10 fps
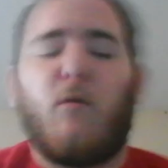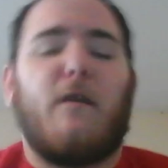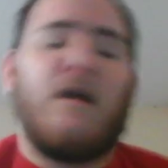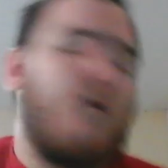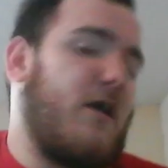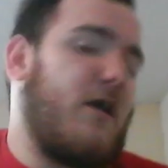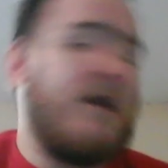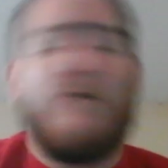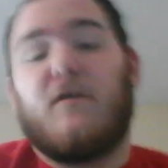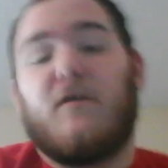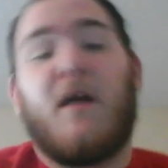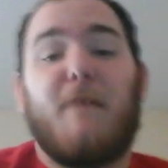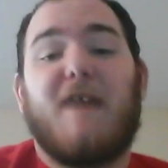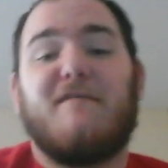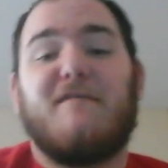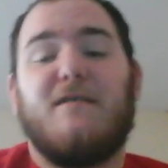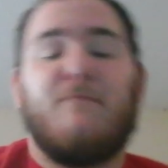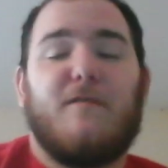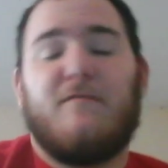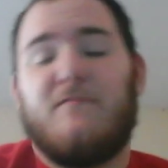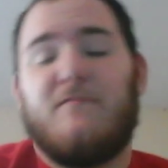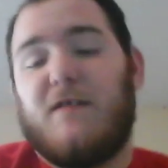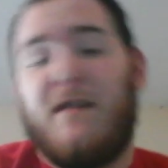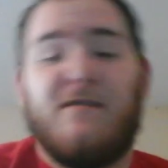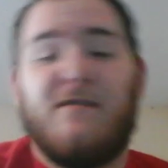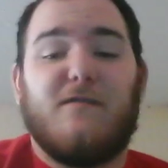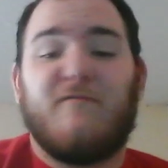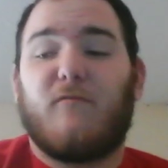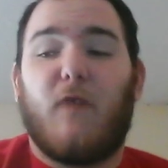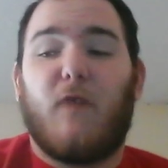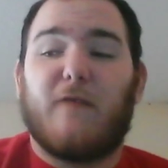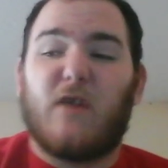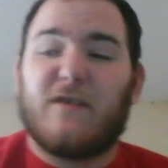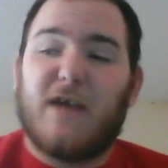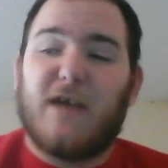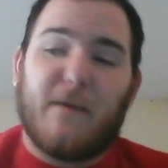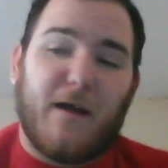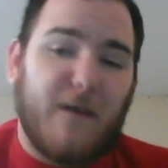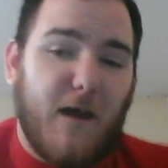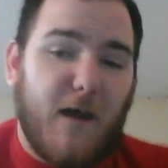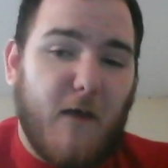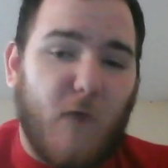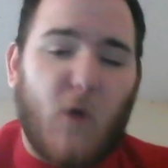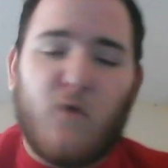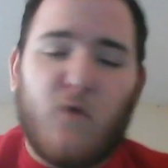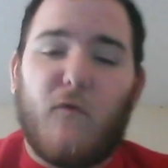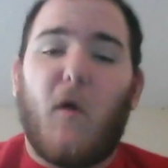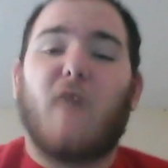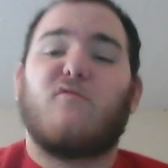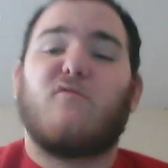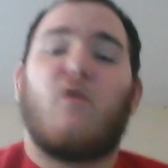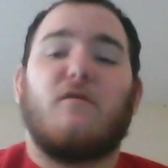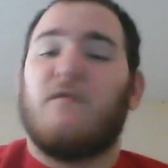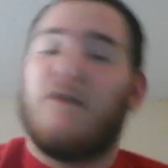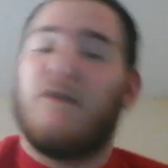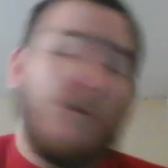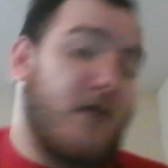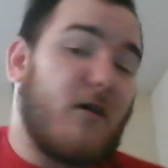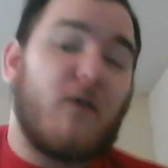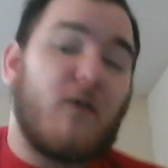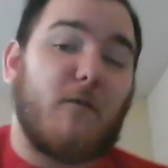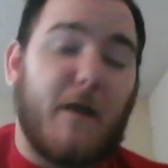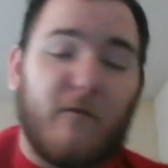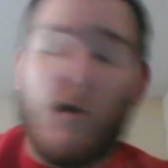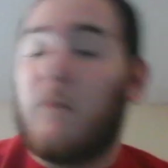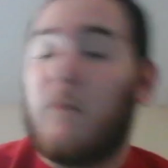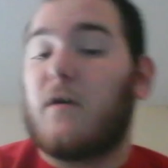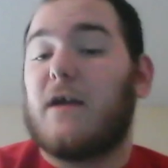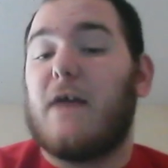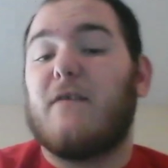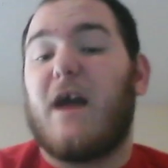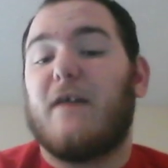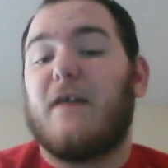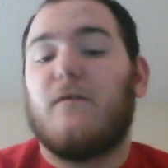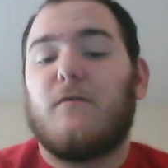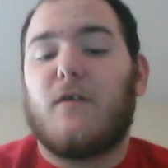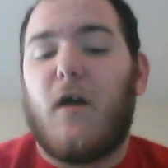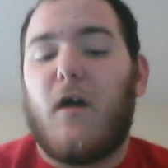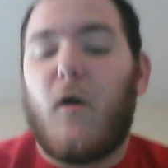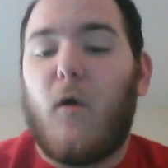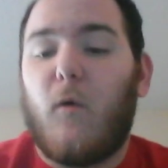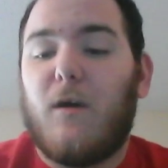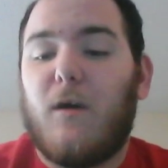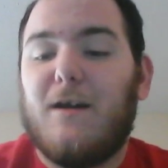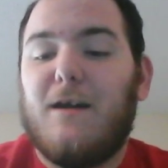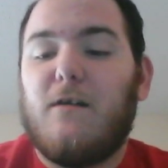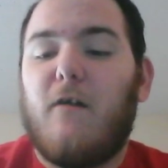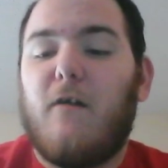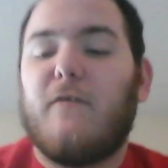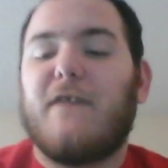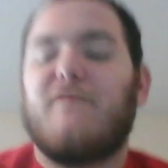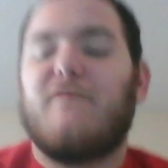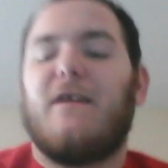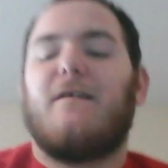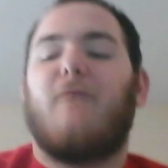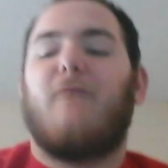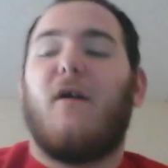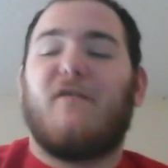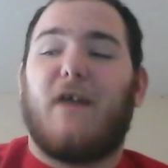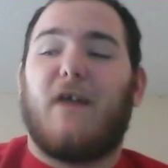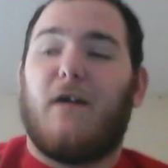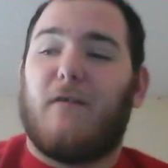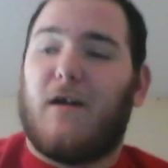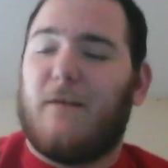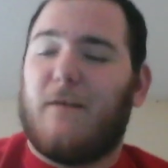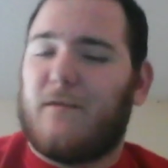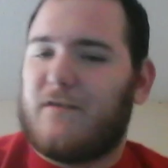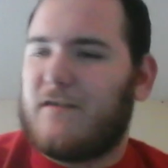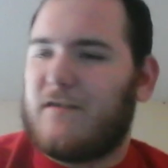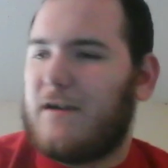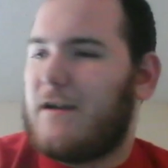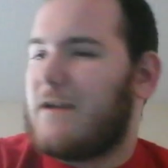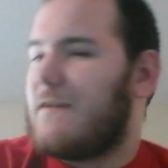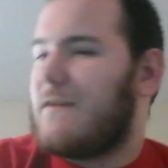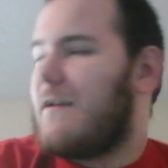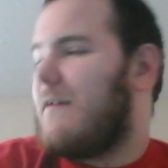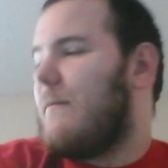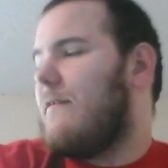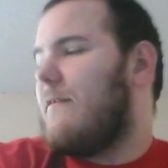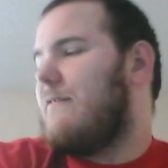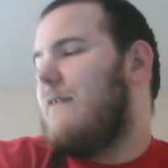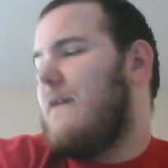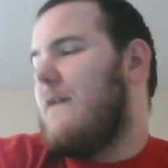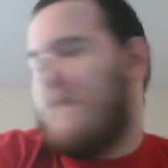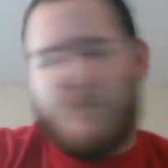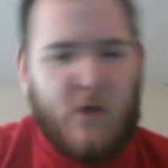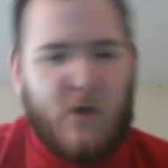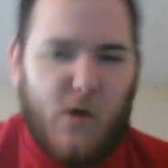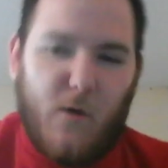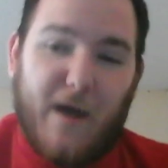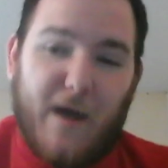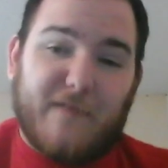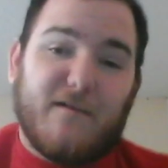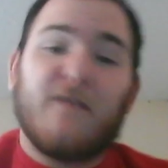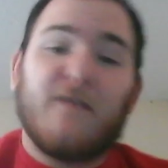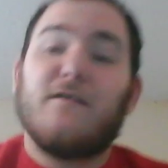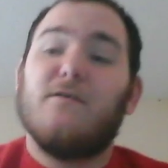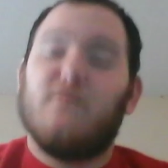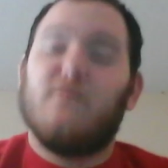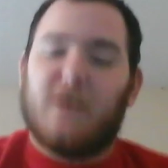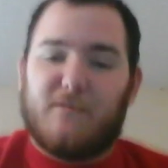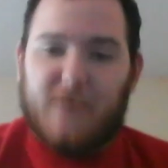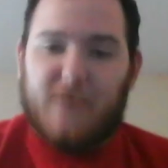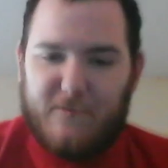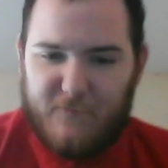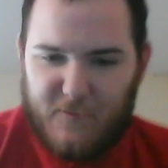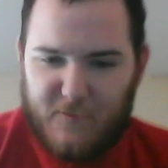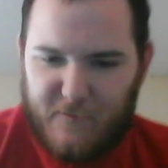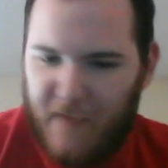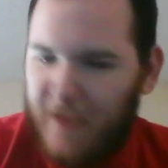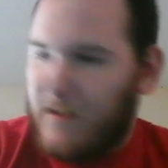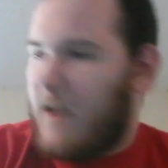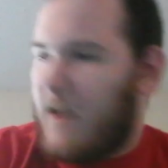or the other. And if you're not passionate, but then you won't have a lot to care about it. Both of you are a lot stronger. The other couple might have a lot more to care than I do. So, hopefully next week, but if we all have a lot more to care, I can care that much. So, I shall see you next week for then.